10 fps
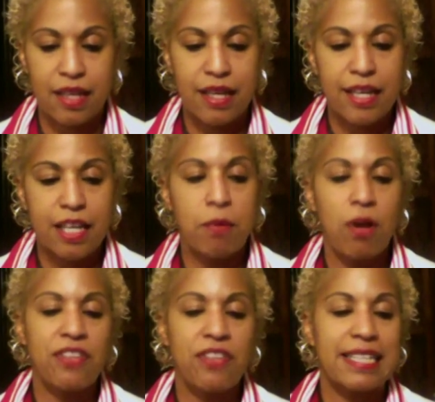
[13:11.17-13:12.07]
He bought
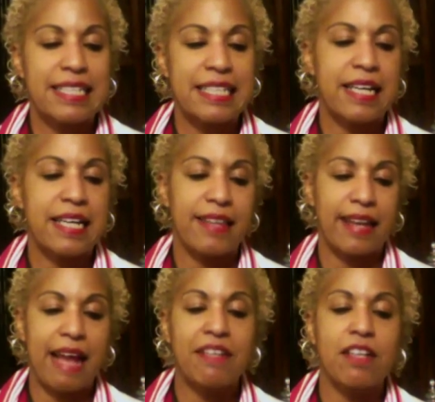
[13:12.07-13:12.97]
the idea that
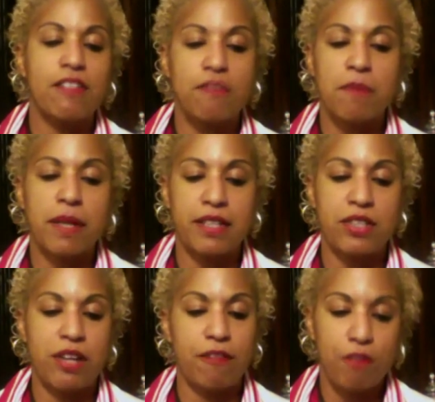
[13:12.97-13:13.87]
having enough money to
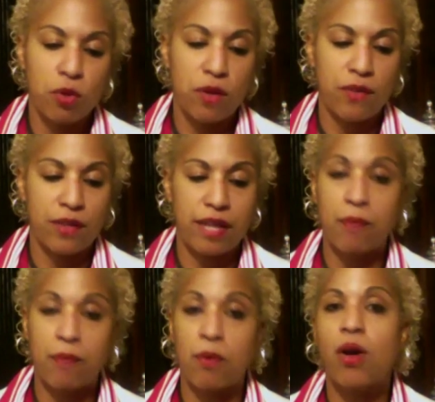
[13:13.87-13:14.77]
have food on the
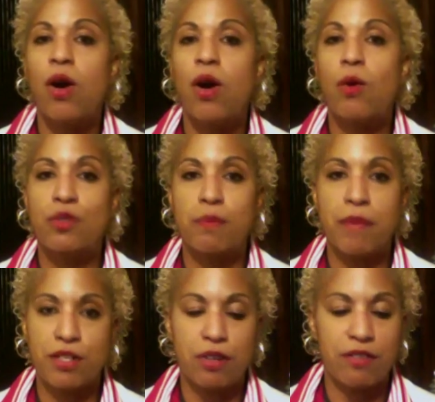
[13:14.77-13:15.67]
table was a
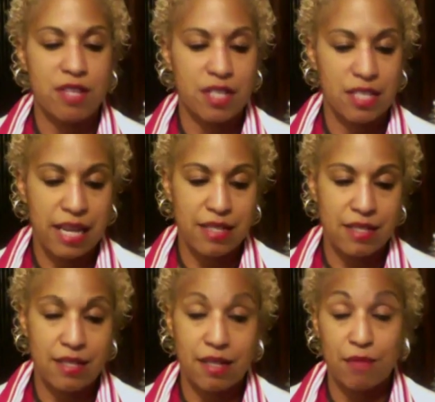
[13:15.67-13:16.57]
measure of
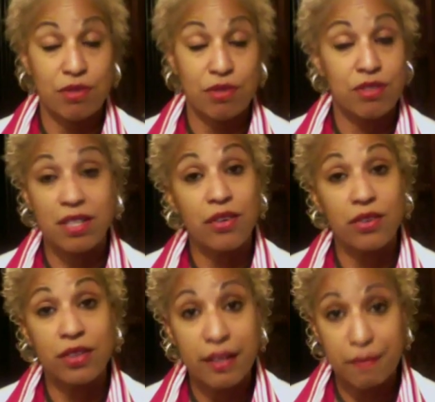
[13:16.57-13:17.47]
success. I'm sure it's not only
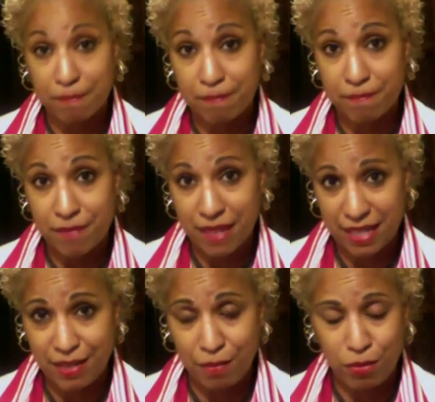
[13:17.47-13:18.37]
him that has
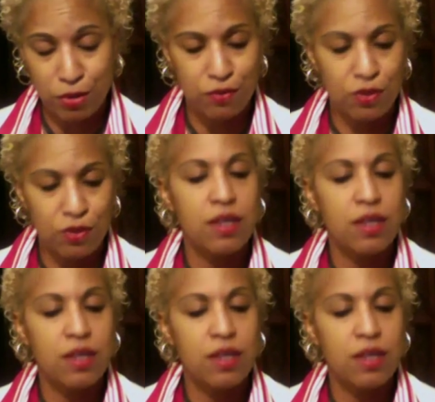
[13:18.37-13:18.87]
that point of view.